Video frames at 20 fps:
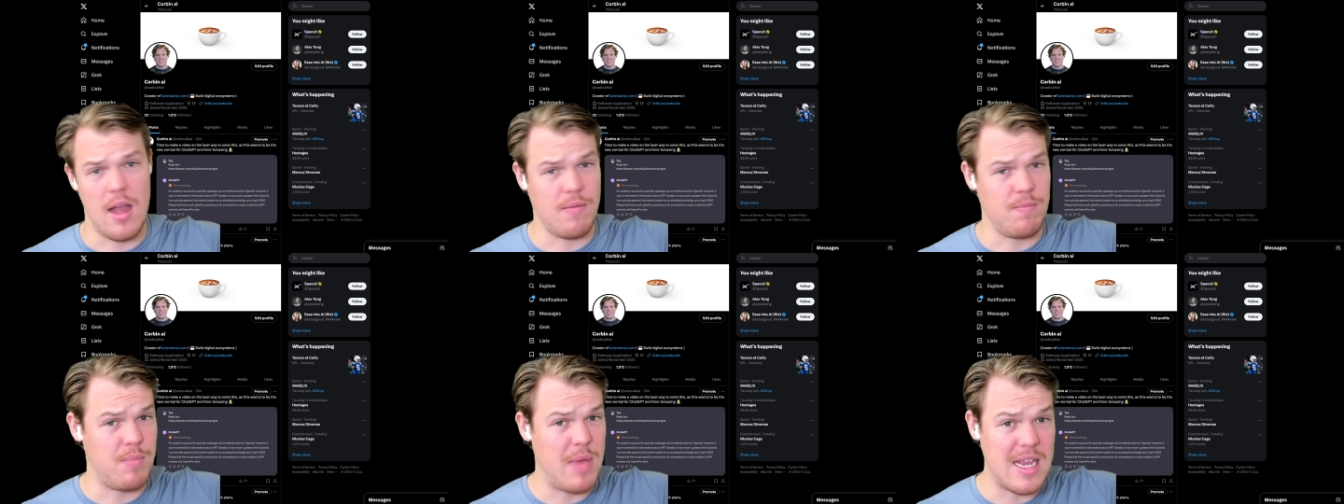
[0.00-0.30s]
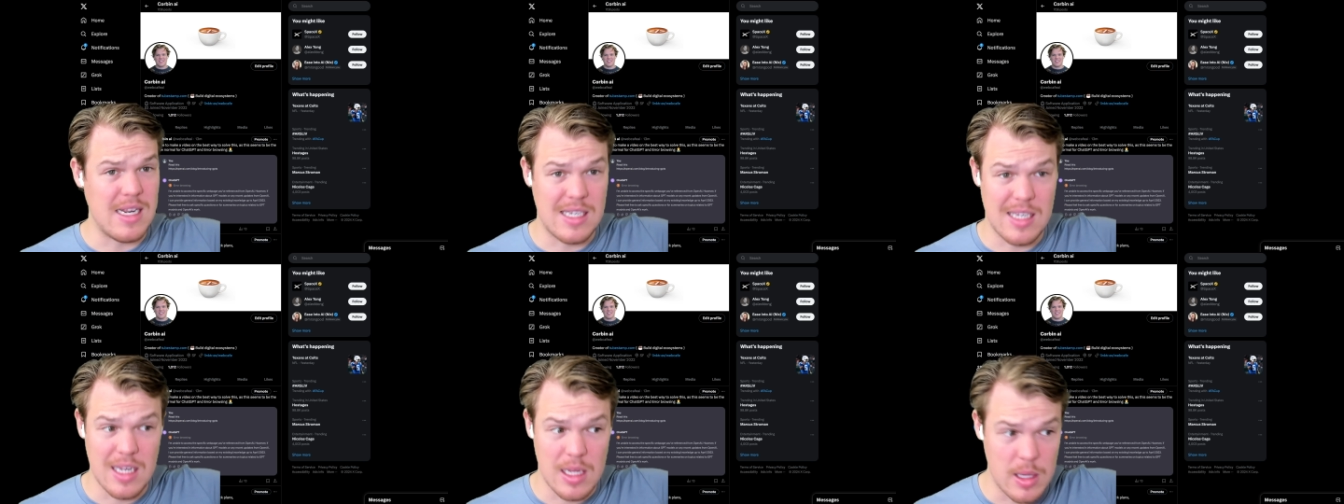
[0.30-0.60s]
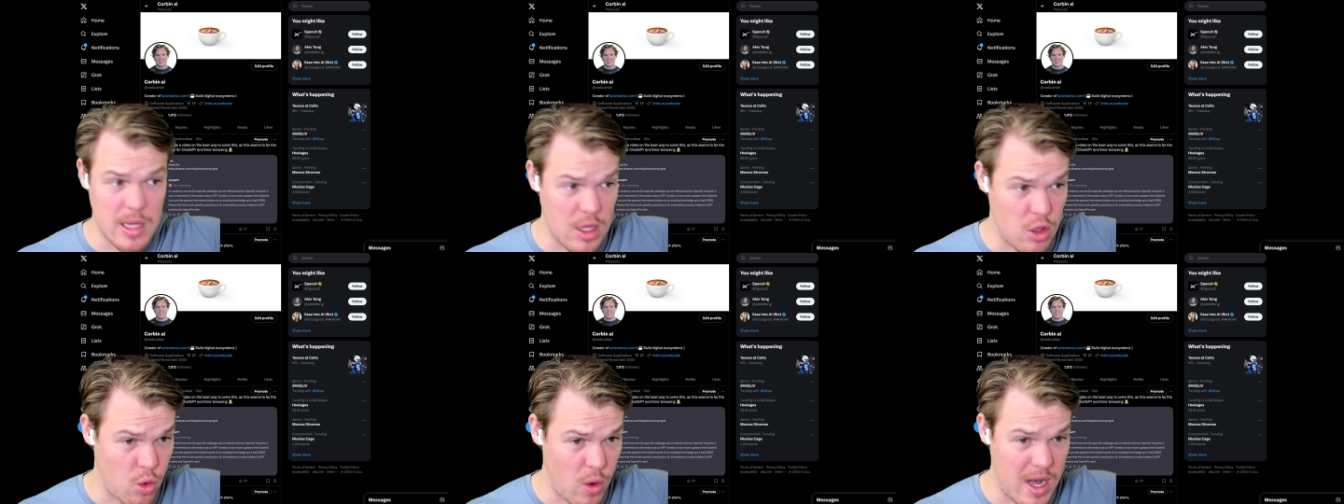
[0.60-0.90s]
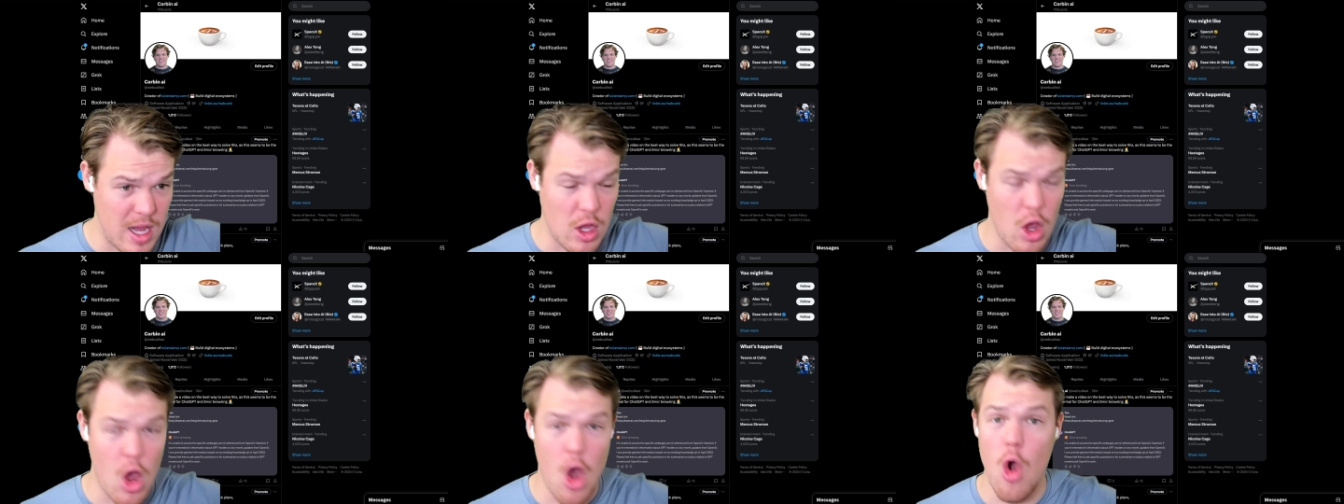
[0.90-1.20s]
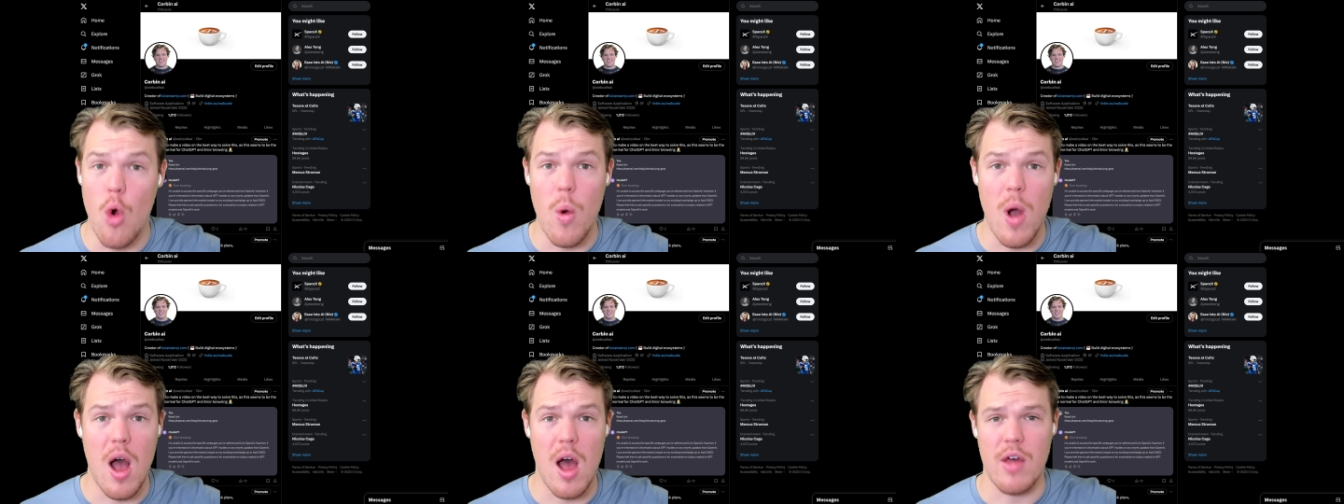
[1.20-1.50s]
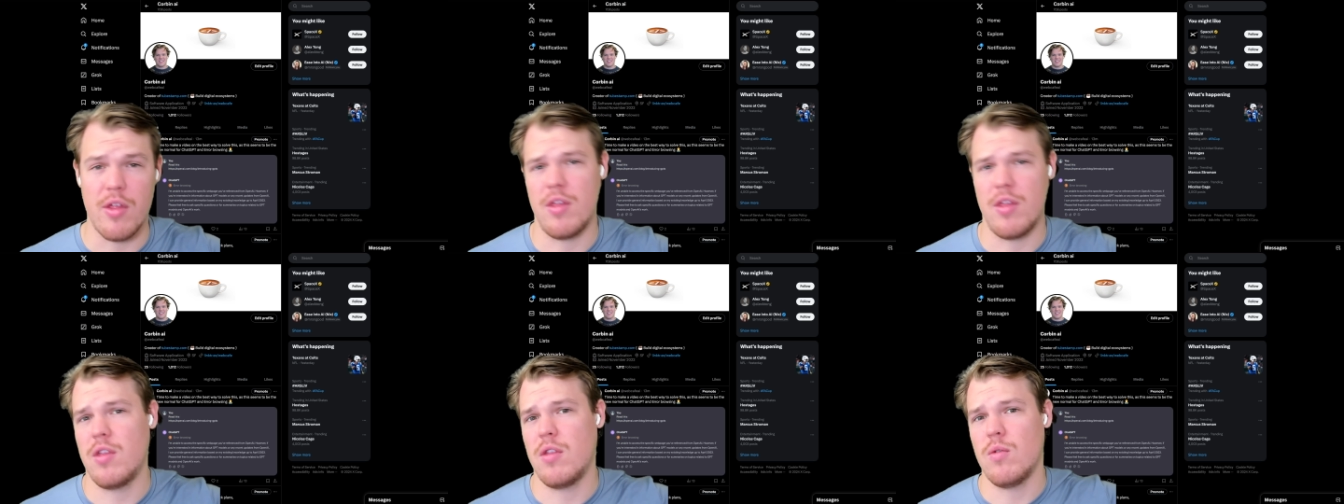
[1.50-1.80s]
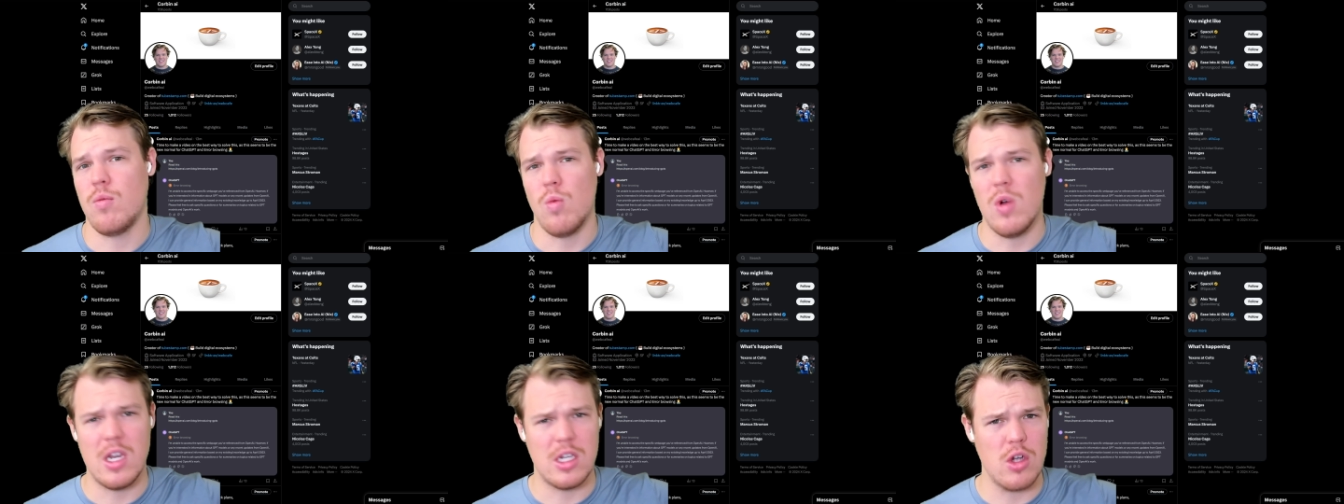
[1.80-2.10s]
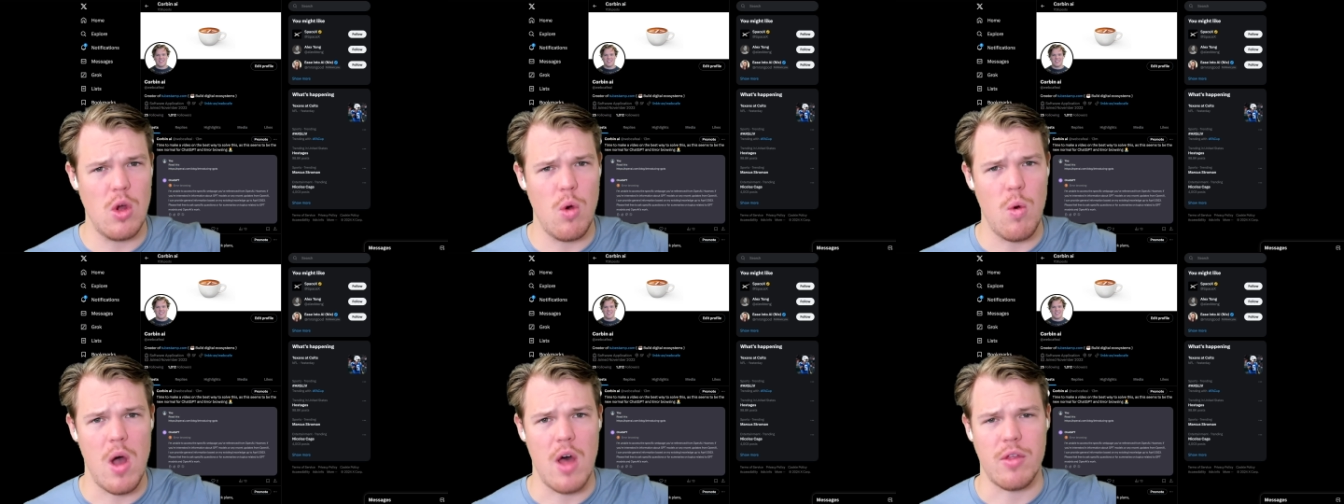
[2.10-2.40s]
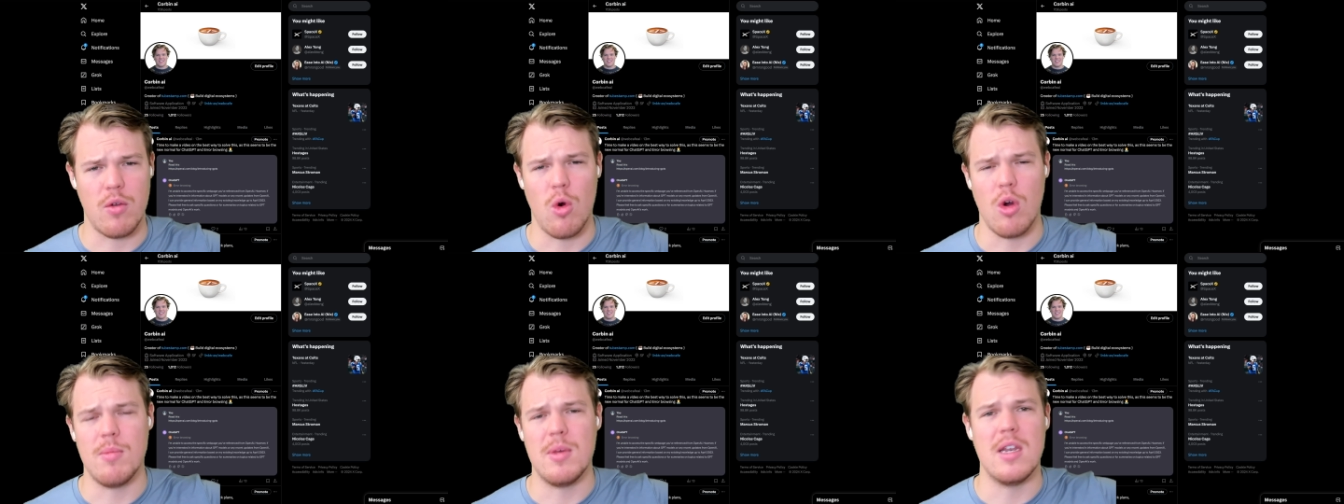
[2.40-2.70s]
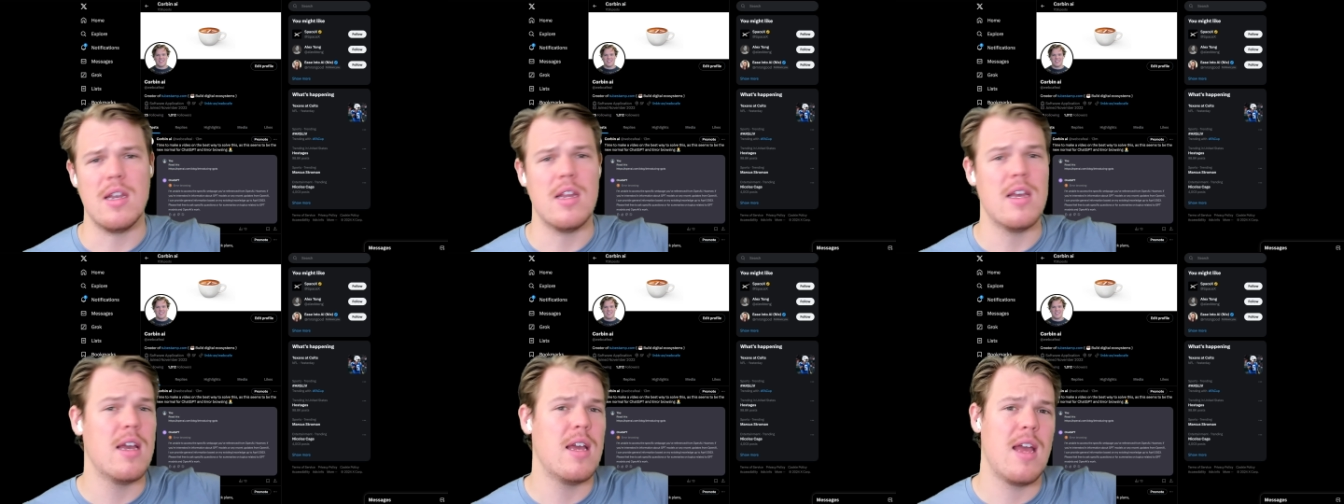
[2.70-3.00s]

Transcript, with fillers: basically creating OAuth. What is OAuth, Corbin?